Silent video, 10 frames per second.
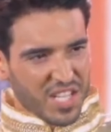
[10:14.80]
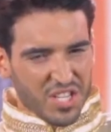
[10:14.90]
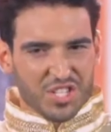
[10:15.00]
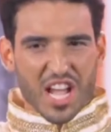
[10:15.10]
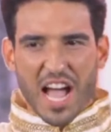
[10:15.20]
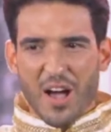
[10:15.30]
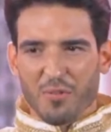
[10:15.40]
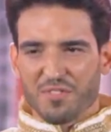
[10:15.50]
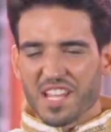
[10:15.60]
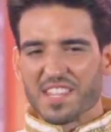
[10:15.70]
Chao,
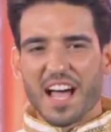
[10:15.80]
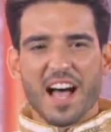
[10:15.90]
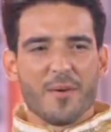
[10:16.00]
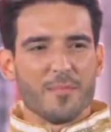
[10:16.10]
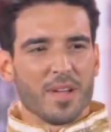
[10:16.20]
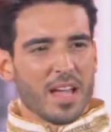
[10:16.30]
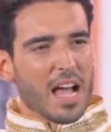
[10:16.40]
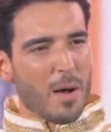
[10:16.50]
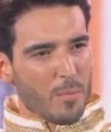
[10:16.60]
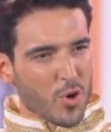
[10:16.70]
Vietnam. I'm
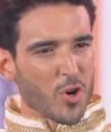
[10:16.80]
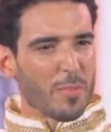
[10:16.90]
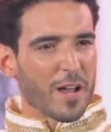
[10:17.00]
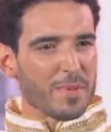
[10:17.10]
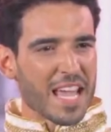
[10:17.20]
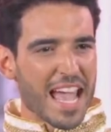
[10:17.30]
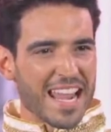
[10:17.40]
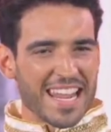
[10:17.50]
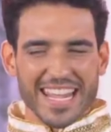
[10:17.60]
Bruno Barbieri,